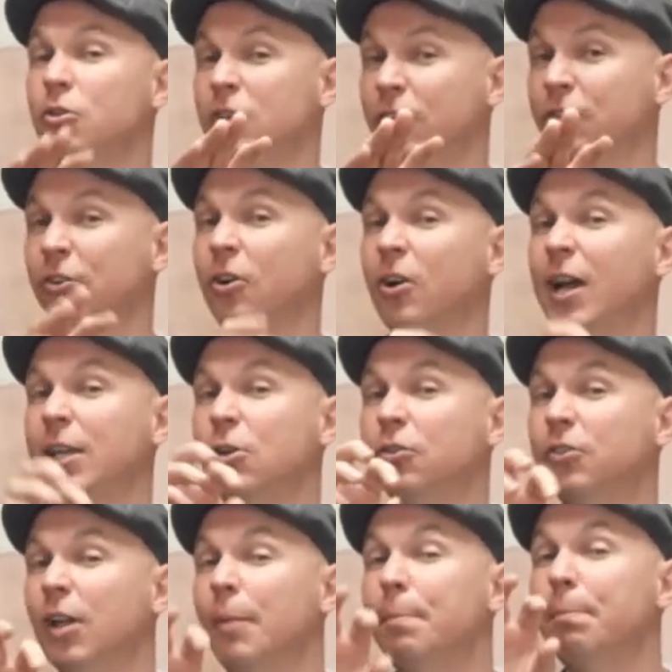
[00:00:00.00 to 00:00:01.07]
just saw I used
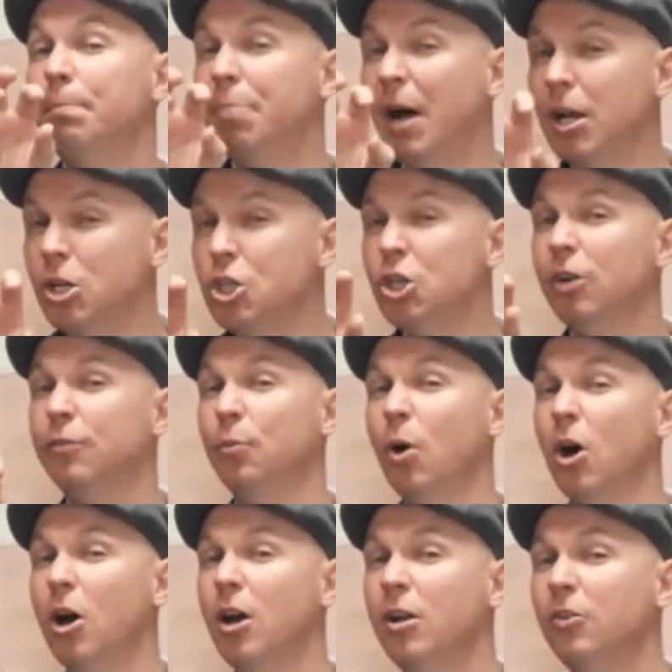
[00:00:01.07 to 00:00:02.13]
a bunch of
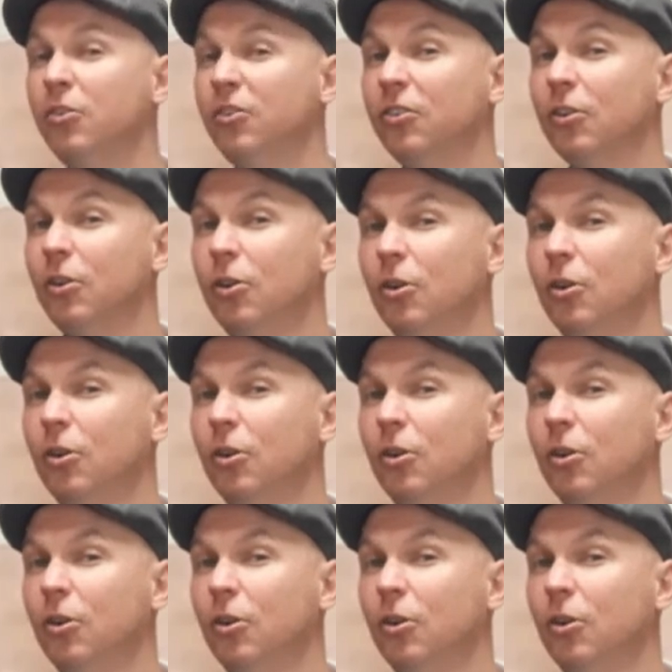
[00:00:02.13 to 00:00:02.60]
words